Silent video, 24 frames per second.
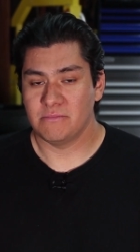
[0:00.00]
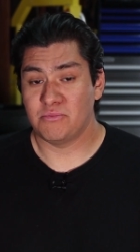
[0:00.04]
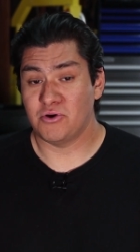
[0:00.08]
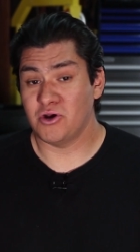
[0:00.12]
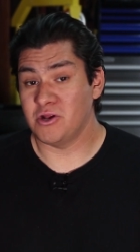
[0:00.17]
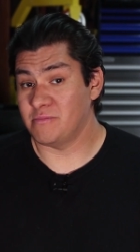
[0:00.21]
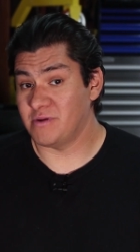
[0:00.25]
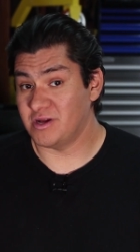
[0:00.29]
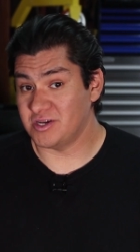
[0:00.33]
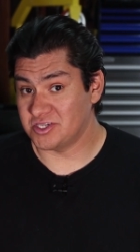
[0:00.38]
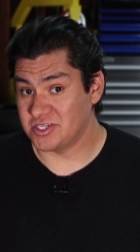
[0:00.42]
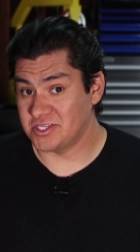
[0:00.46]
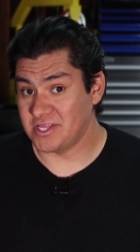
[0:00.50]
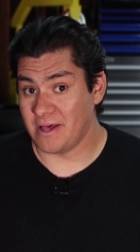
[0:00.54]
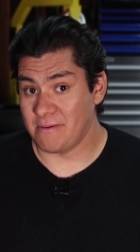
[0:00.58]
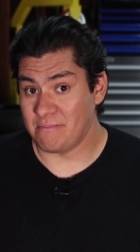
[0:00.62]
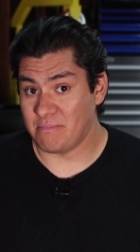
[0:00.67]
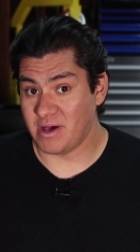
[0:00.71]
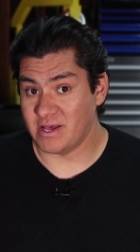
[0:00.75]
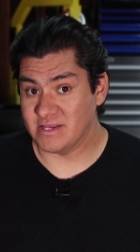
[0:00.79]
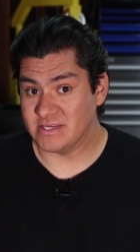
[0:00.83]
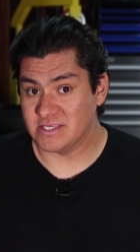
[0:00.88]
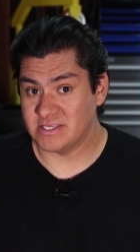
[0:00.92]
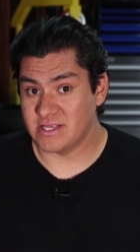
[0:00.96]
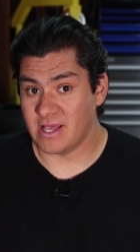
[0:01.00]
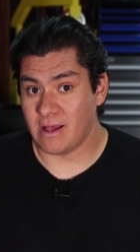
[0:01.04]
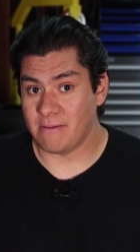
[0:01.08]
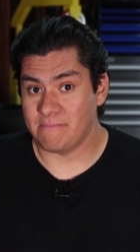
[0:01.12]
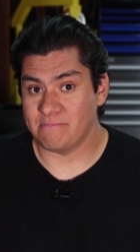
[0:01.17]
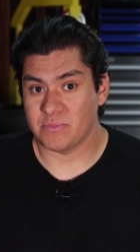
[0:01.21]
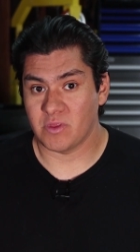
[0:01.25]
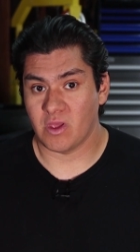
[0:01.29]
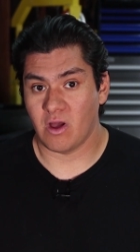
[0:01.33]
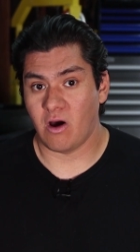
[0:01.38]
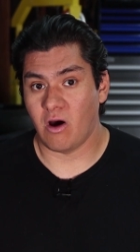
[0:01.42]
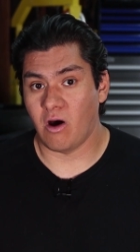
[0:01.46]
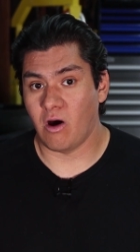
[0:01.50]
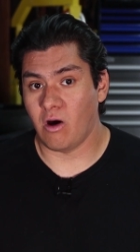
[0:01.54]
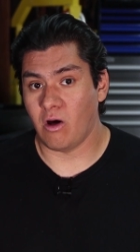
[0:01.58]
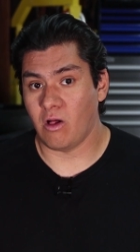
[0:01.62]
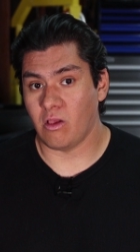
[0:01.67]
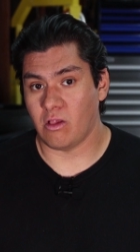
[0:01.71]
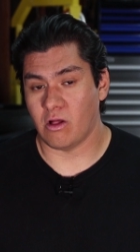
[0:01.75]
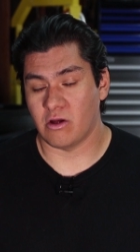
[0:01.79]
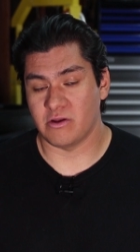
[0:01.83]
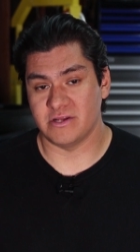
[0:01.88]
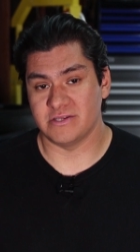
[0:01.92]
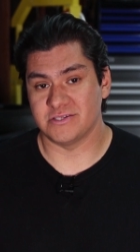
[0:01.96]
pretty much step by step,
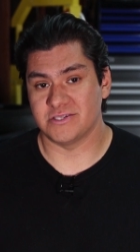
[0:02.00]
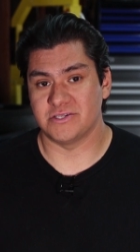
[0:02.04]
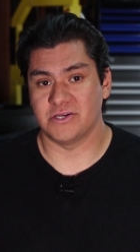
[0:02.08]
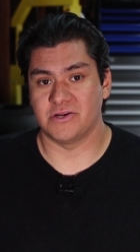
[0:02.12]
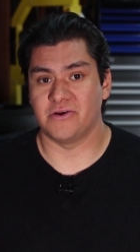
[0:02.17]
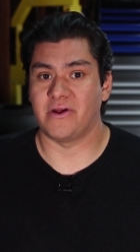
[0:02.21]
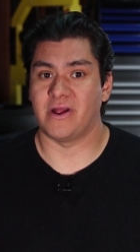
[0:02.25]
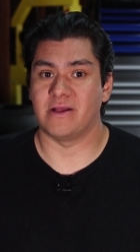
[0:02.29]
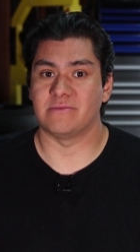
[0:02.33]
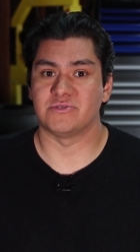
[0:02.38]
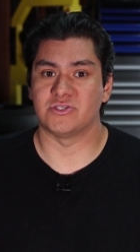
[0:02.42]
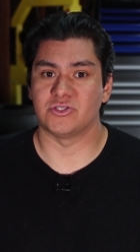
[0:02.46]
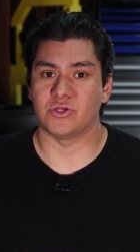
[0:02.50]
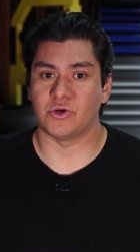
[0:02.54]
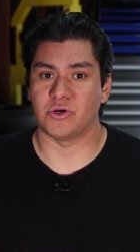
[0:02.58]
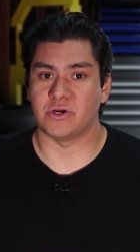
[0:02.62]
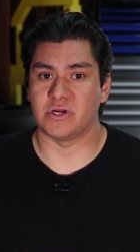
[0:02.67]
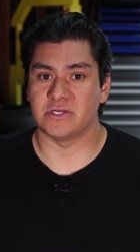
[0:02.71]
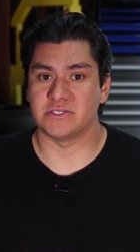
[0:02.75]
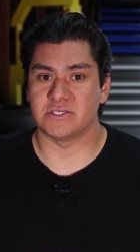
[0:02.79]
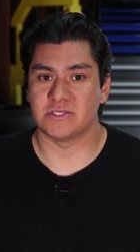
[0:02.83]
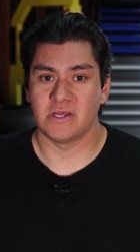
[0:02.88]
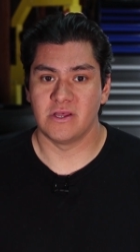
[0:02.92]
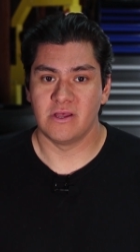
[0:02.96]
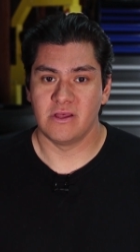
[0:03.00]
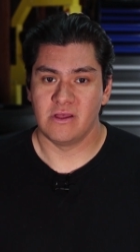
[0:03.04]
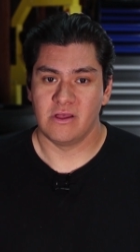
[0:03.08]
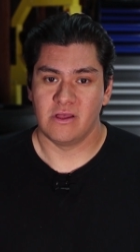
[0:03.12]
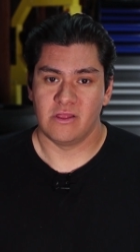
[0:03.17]
all on Instagram stories.